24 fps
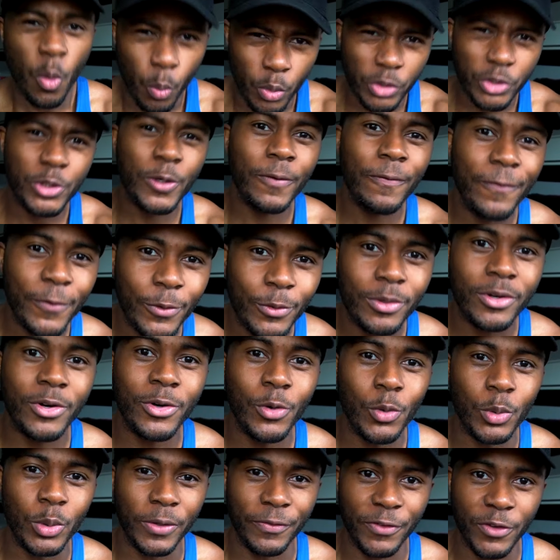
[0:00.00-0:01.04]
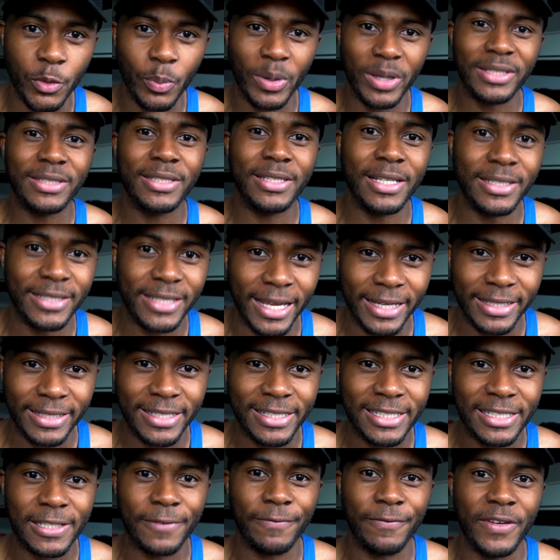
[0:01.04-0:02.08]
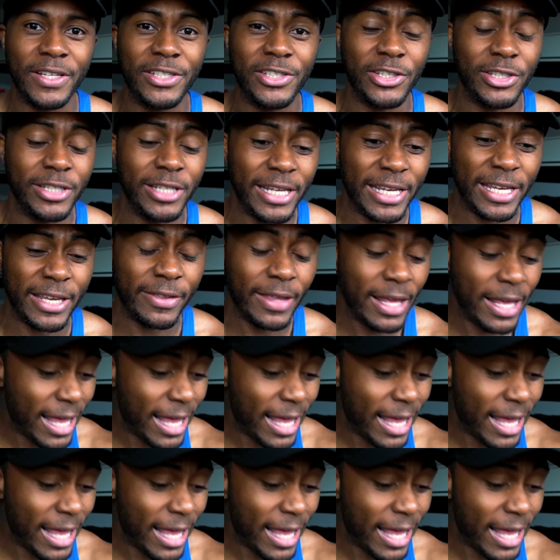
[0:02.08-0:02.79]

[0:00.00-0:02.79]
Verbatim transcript: would you feel cool if you went to the dentist to fix your teeth